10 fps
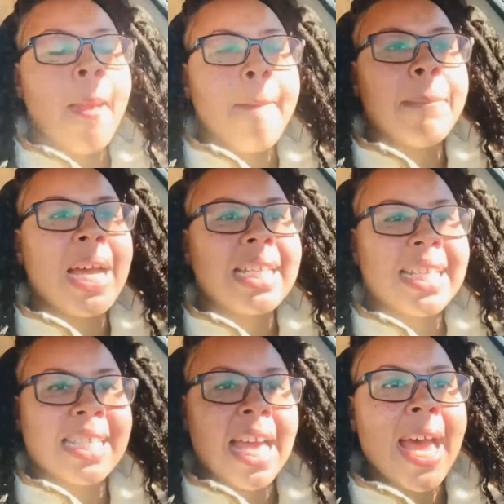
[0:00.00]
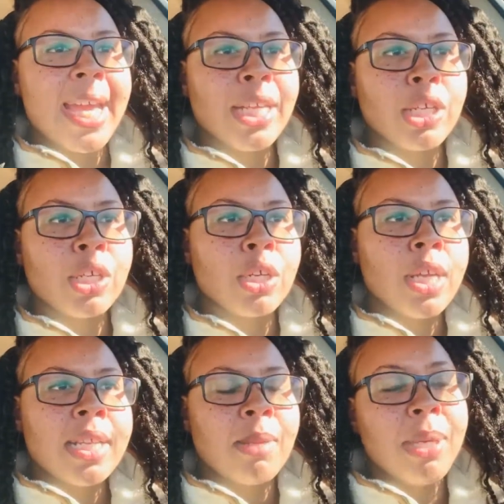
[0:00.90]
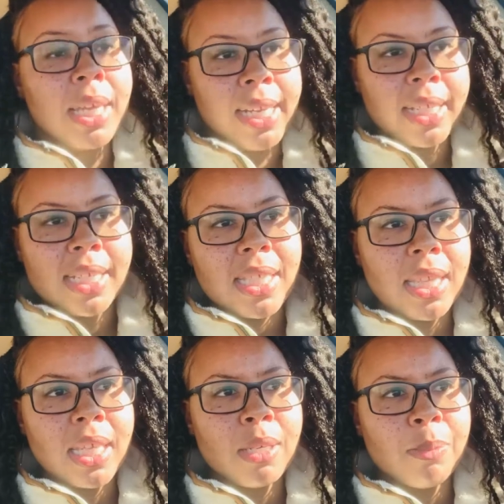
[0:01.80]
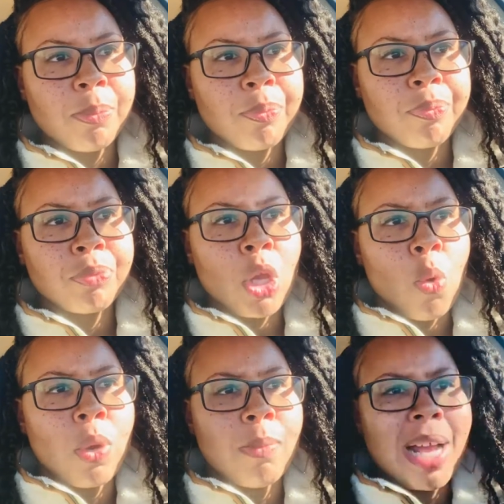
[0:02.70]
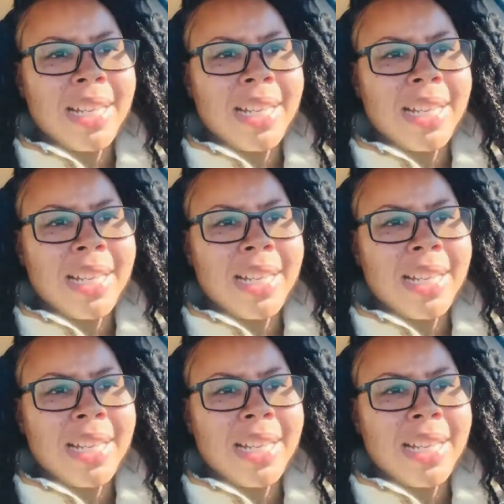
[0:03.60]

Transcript: my desire to be connected to them with my